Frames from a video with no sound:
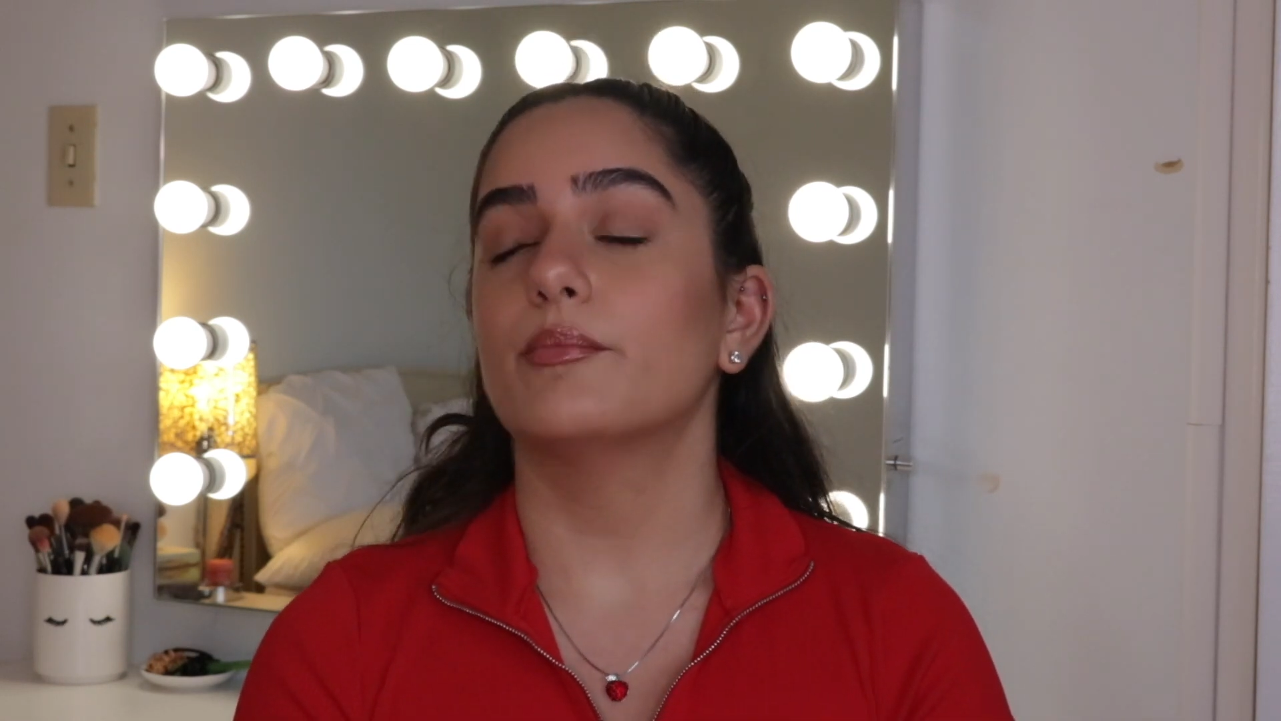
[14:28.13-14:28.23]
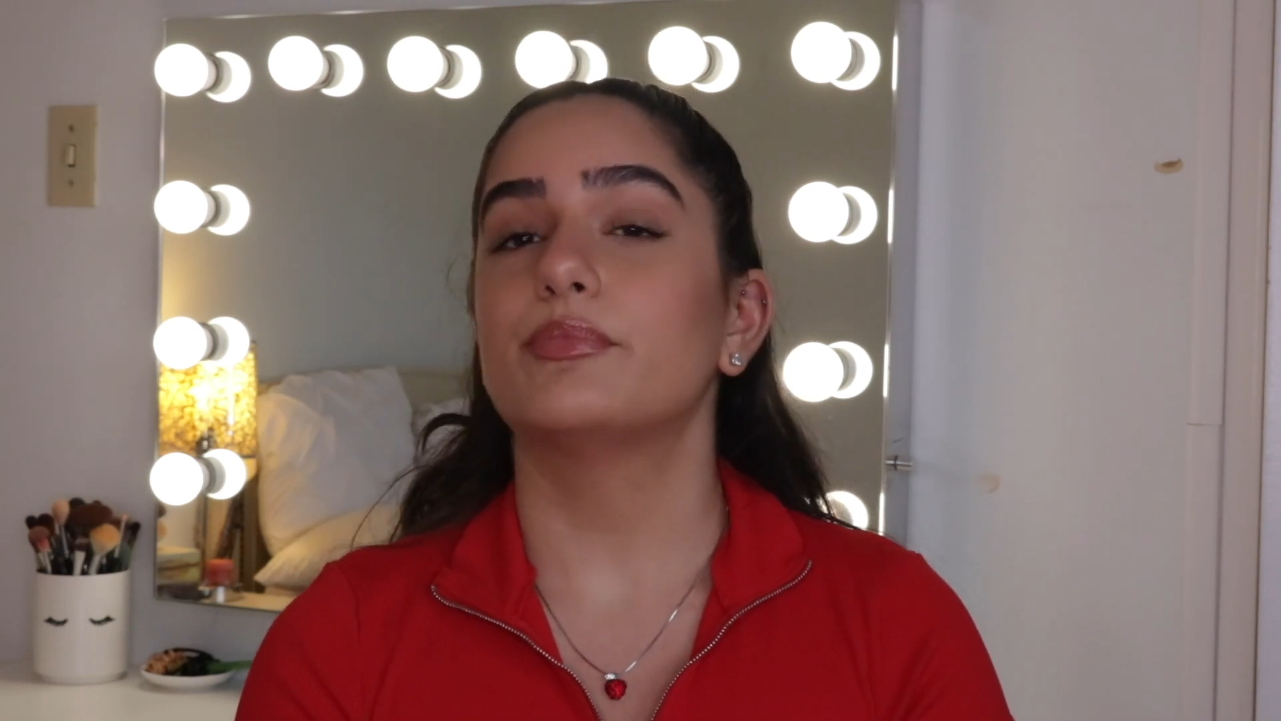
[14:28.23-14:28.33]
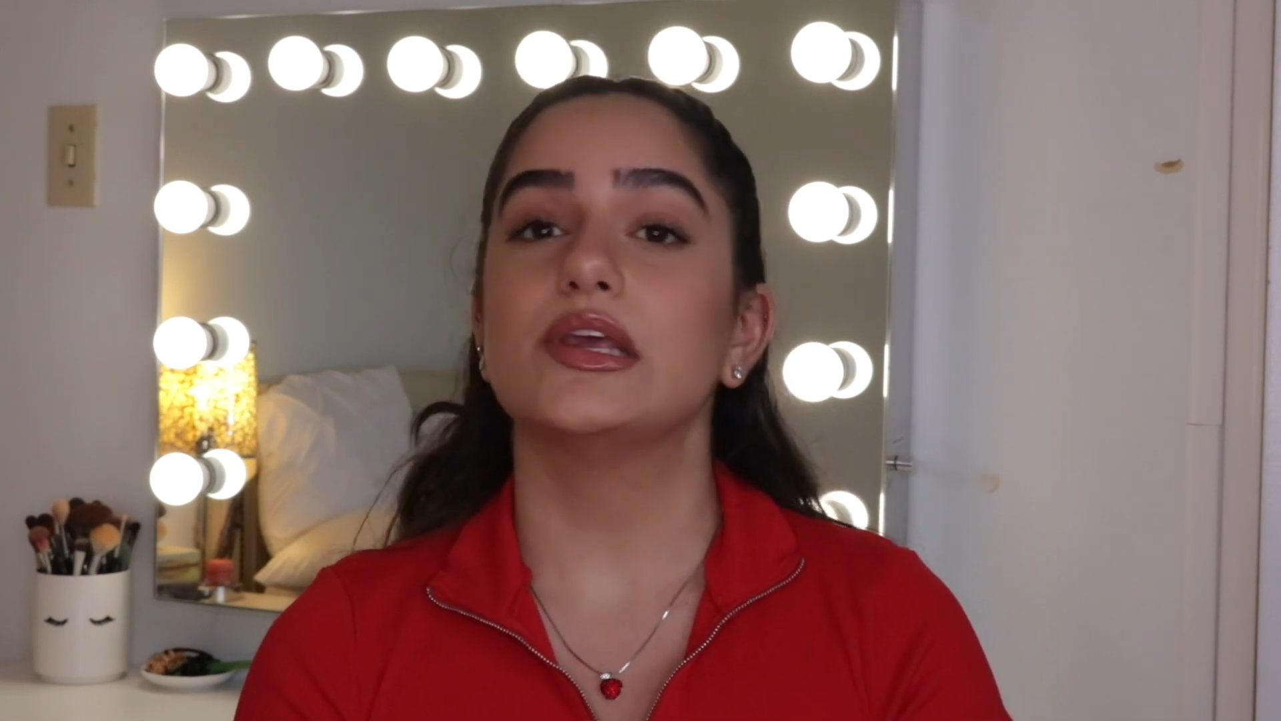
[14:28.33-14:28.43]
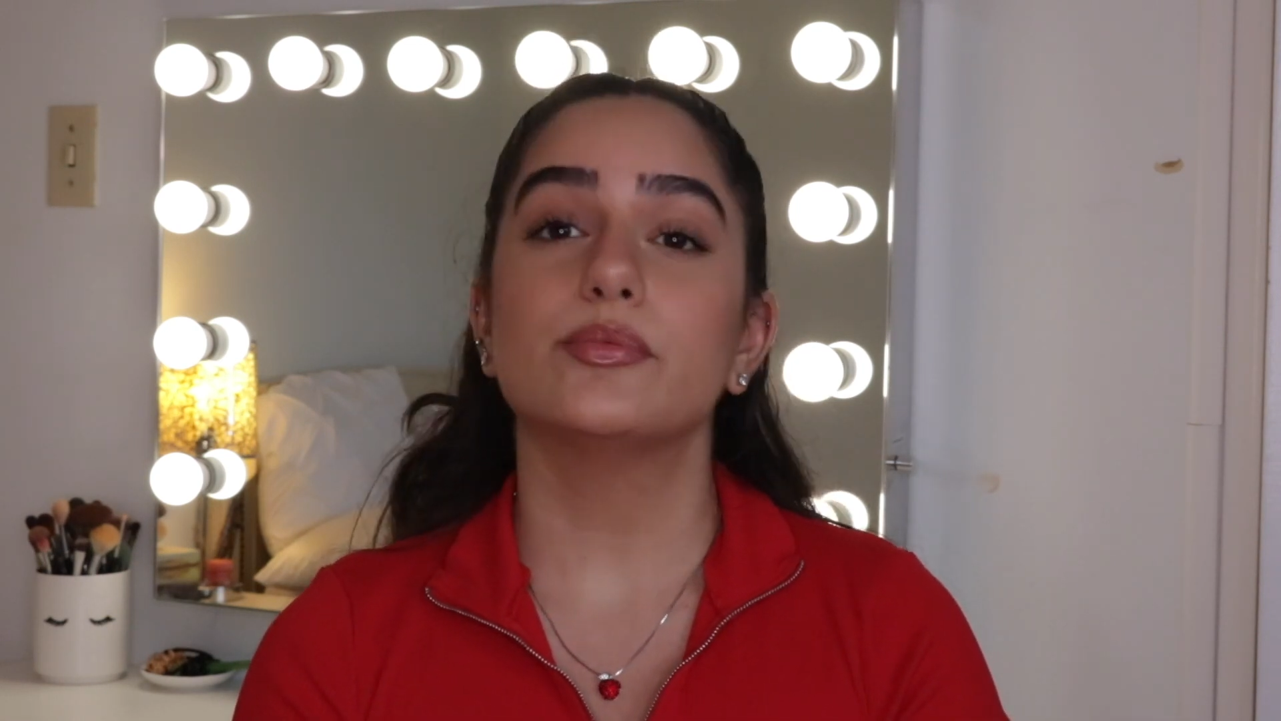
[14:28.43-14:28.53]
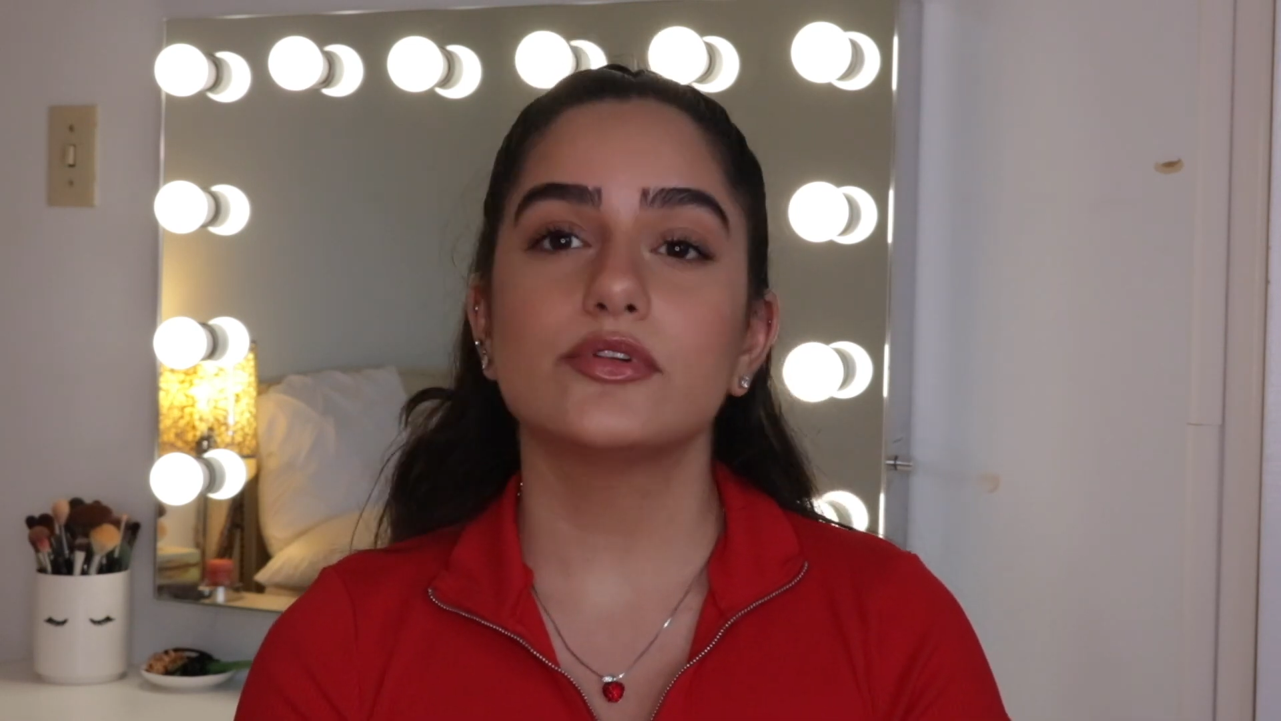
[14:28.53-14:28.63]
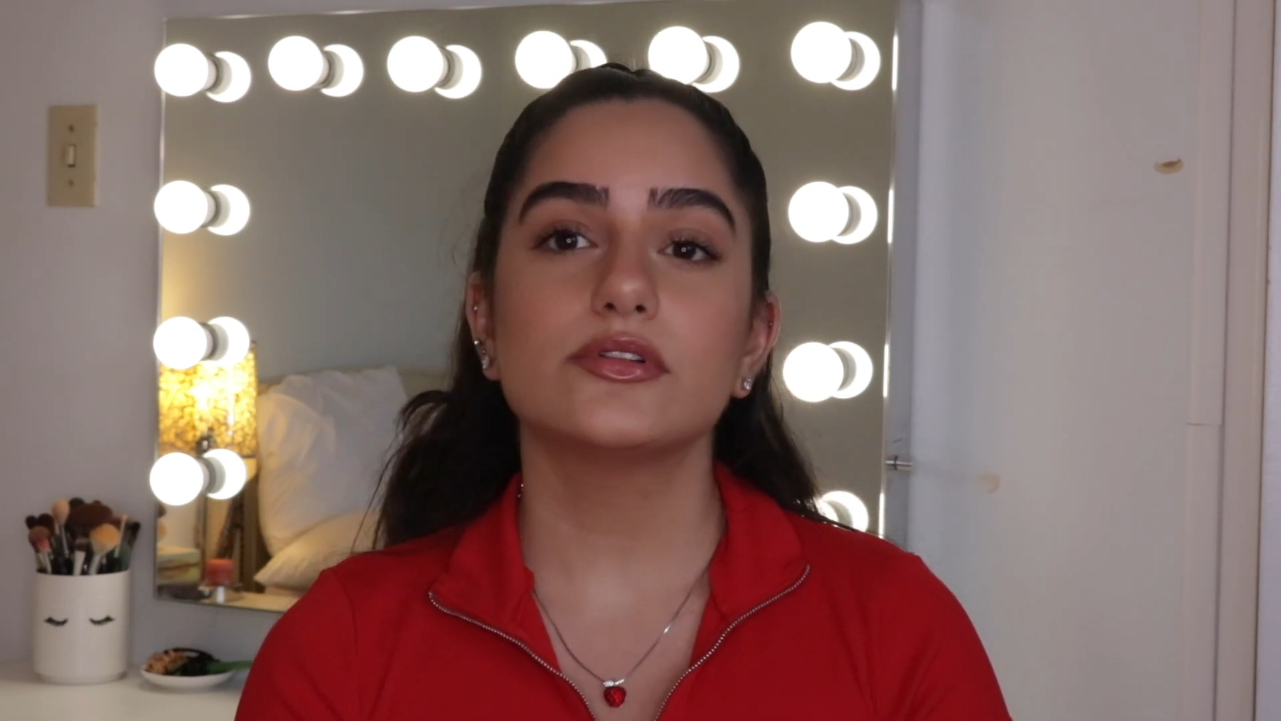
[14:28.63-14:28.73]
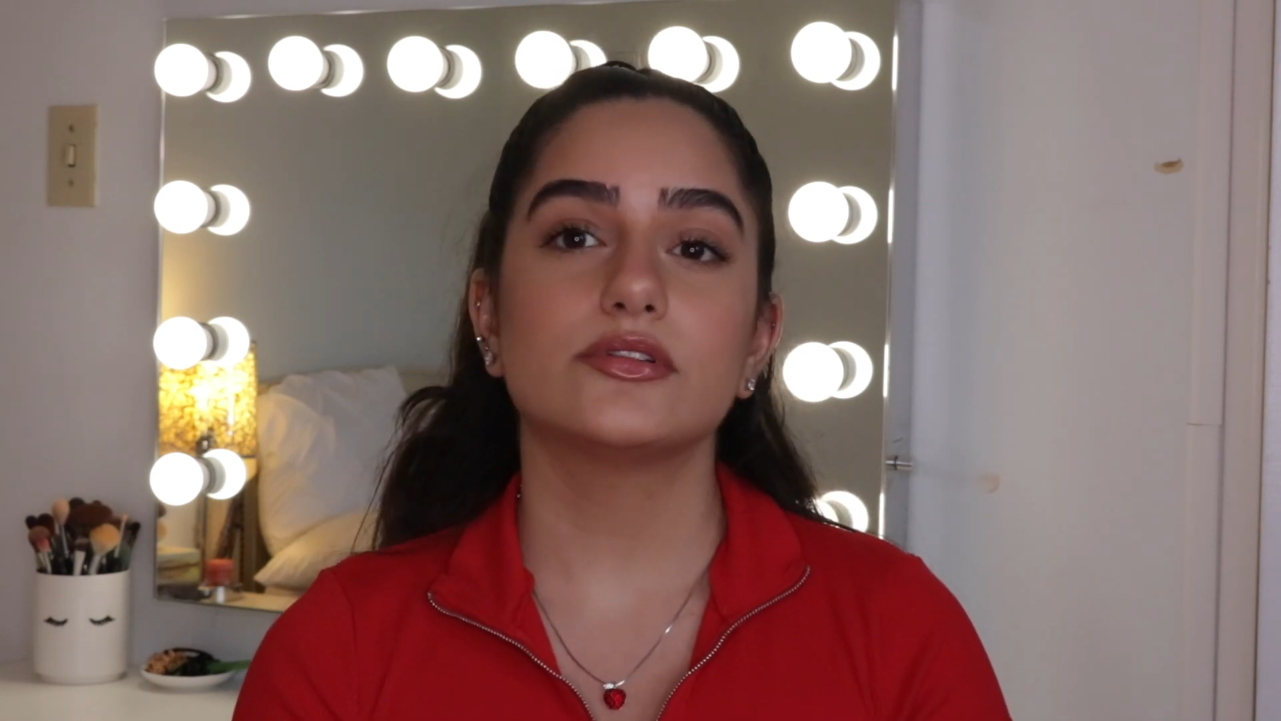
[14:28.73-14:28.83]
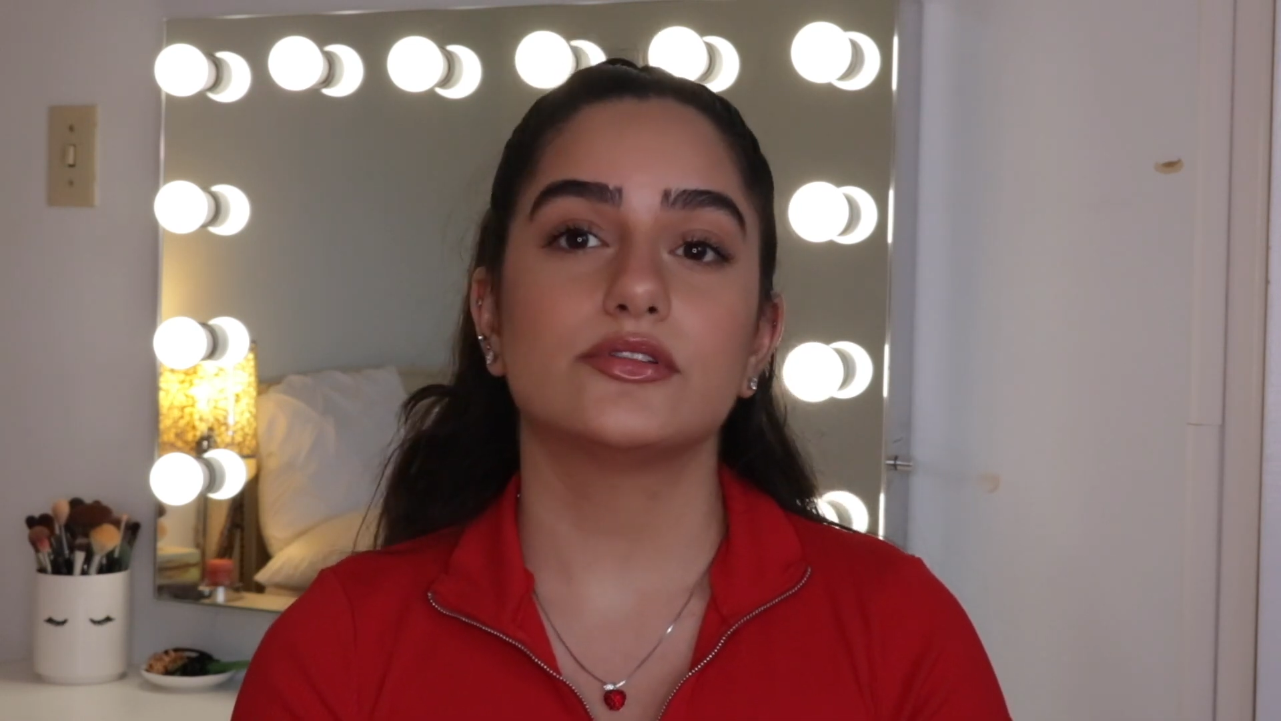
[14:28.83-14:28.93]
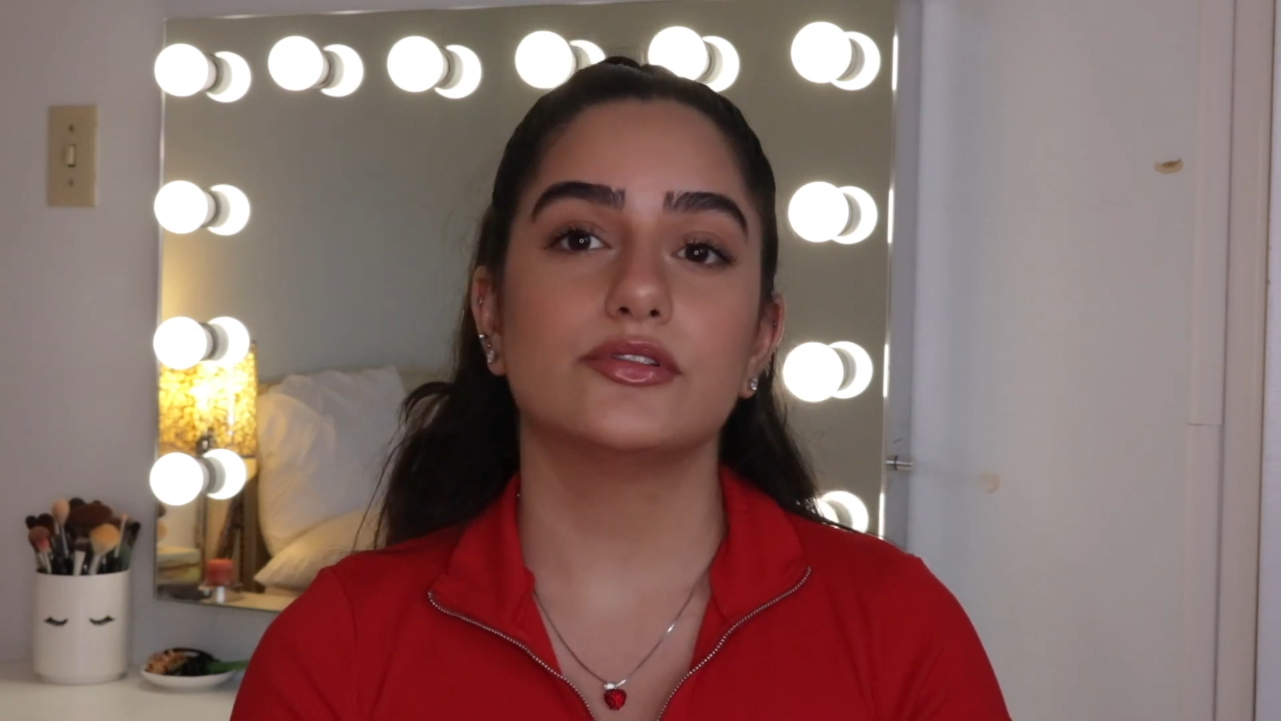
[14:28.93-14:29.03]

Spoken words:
People